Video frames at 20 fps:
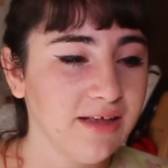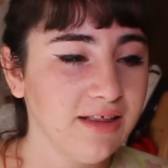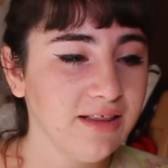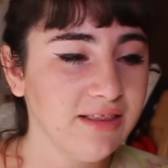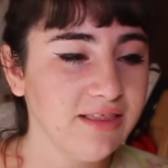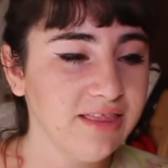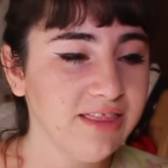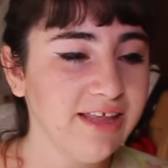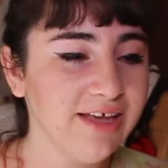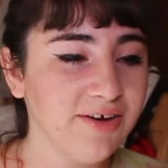
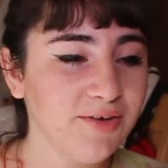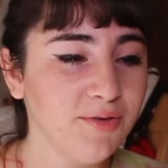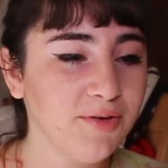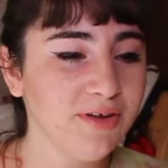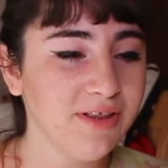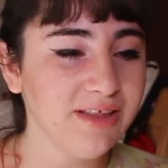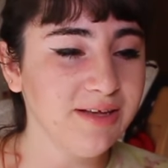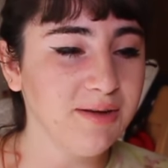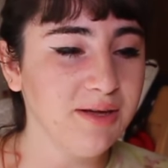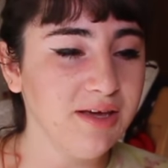
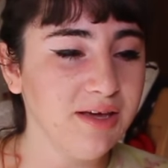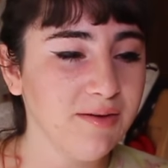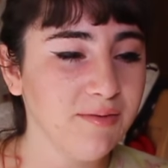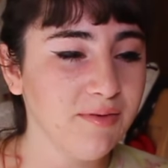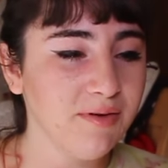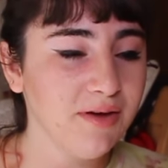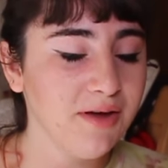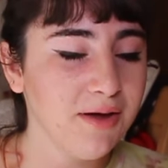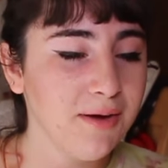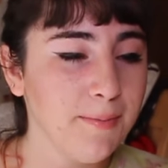literally
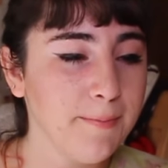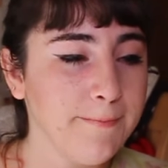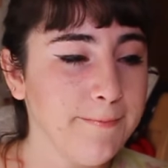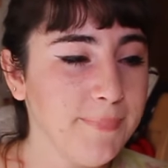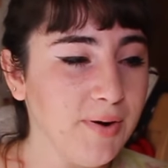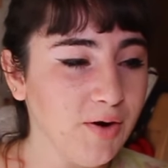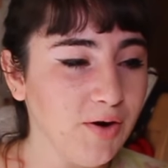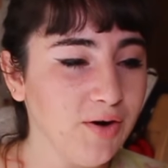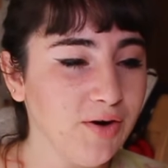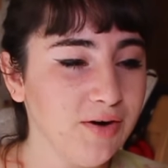
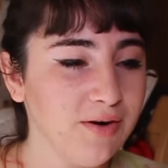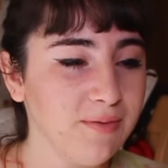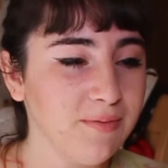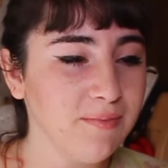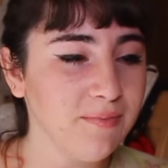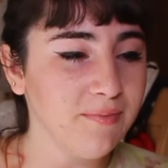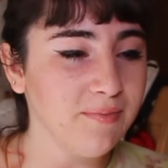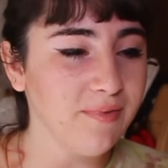burn